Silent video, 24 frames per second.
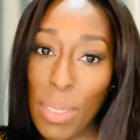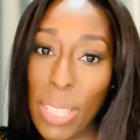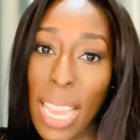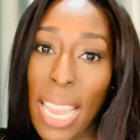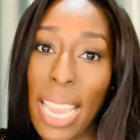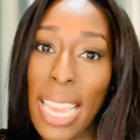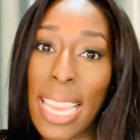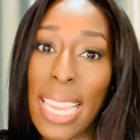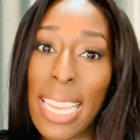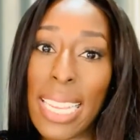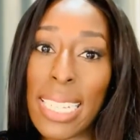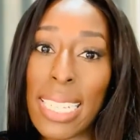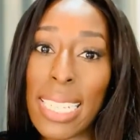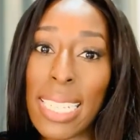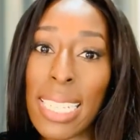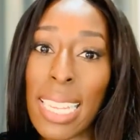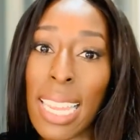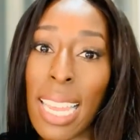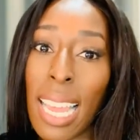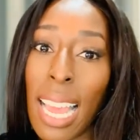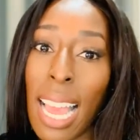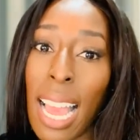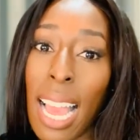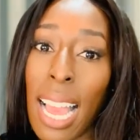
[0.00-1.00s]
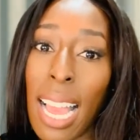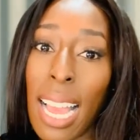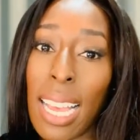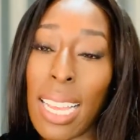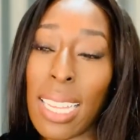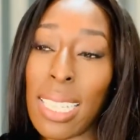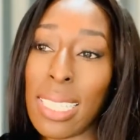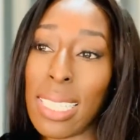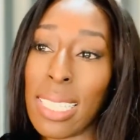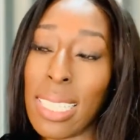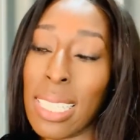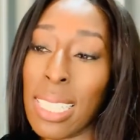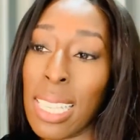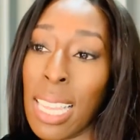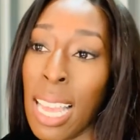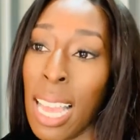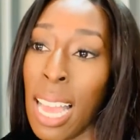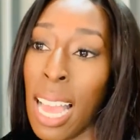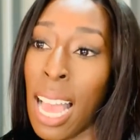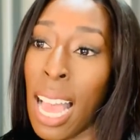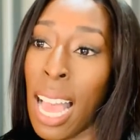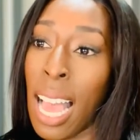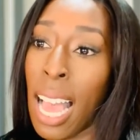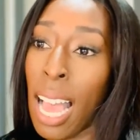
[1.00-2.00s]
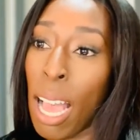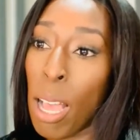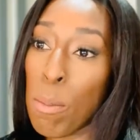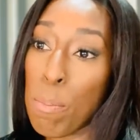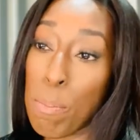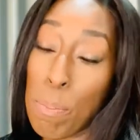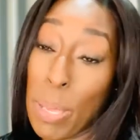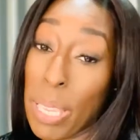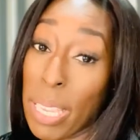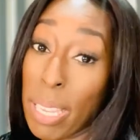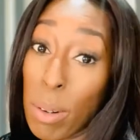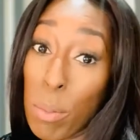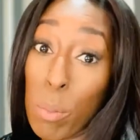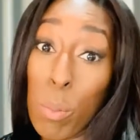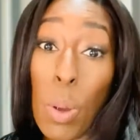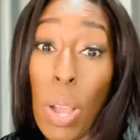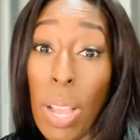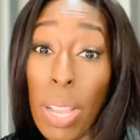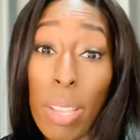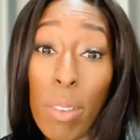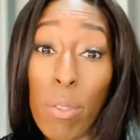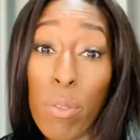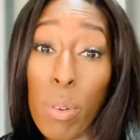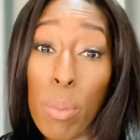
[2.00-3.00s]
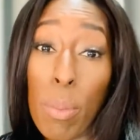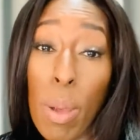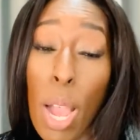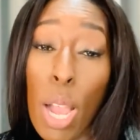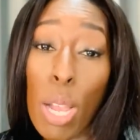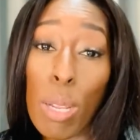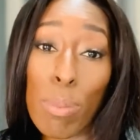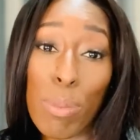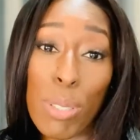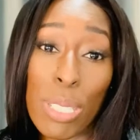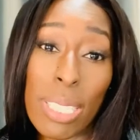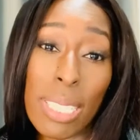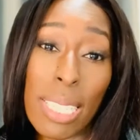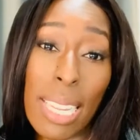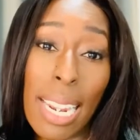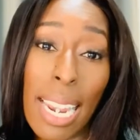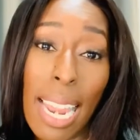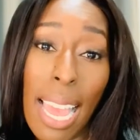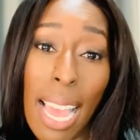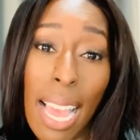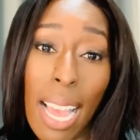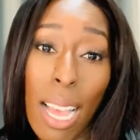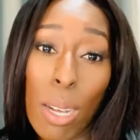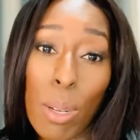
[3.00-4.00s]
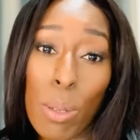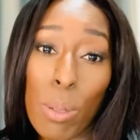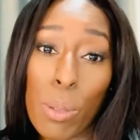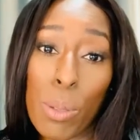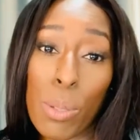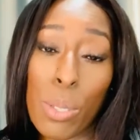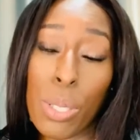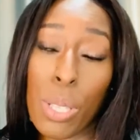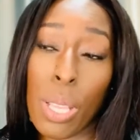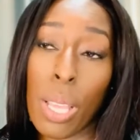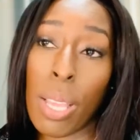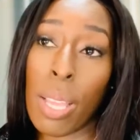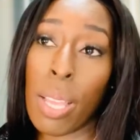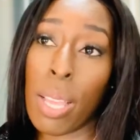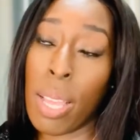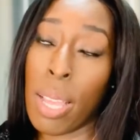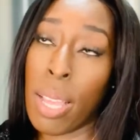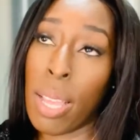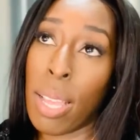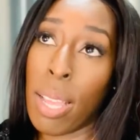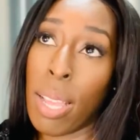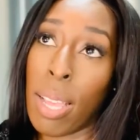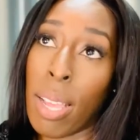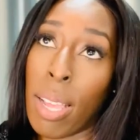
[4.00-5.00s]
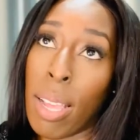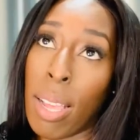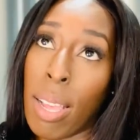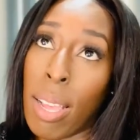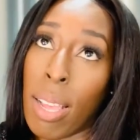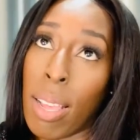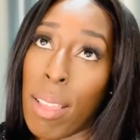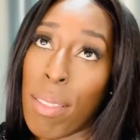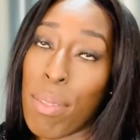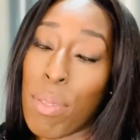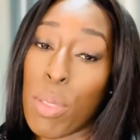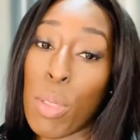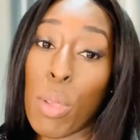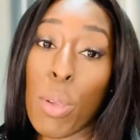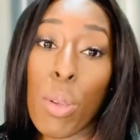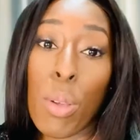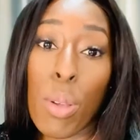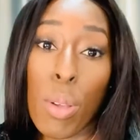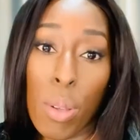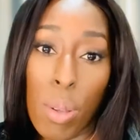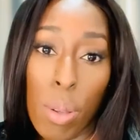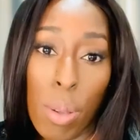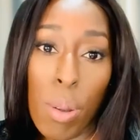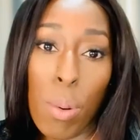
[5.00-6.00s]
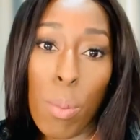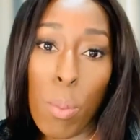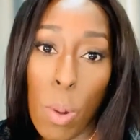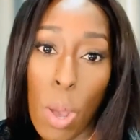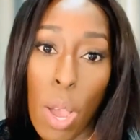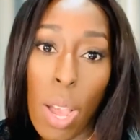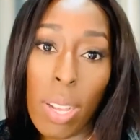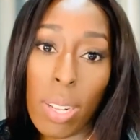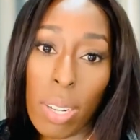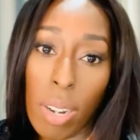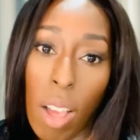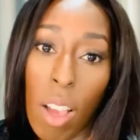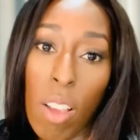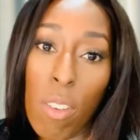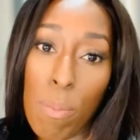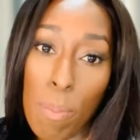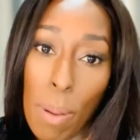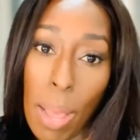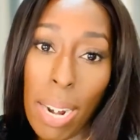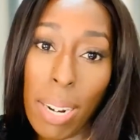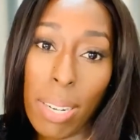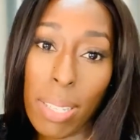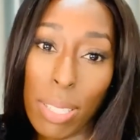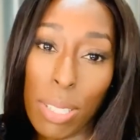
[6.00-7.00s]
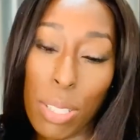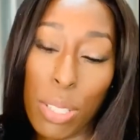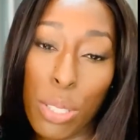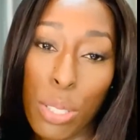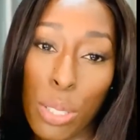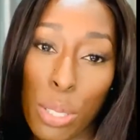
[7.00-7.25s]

It has been working from home just allows the work-life balance